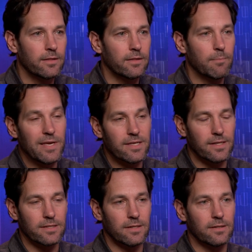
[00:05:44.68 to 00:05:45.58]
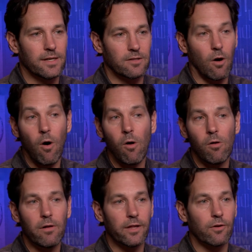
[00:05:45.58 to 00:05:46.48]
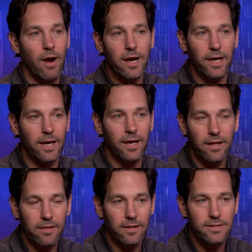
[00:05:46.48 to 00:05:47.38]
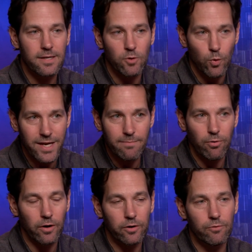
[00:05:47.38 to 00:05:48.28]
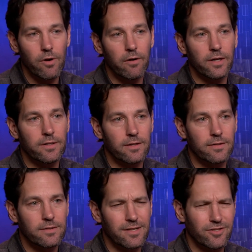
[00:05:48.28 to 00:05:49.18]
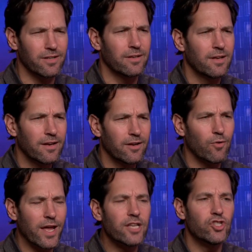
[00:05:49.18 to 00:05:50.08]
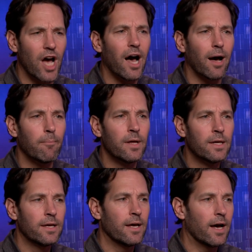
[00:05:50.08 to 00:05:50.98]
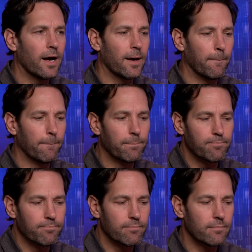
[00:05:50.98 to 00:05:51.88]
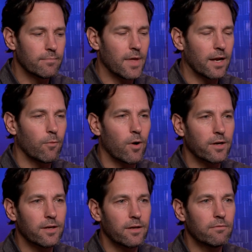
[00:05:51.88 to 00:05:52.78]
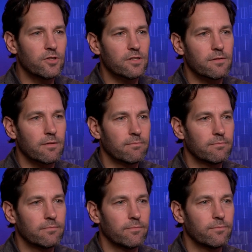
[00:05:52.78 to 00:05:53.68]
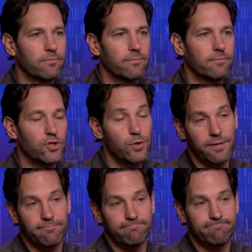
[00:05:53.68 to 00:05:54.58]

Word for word: the piece as a, as a whole and the writing. And I thought Tim Greenberg, who wrote it, did such a great job mm-hmm. um, that I wanted to just do it.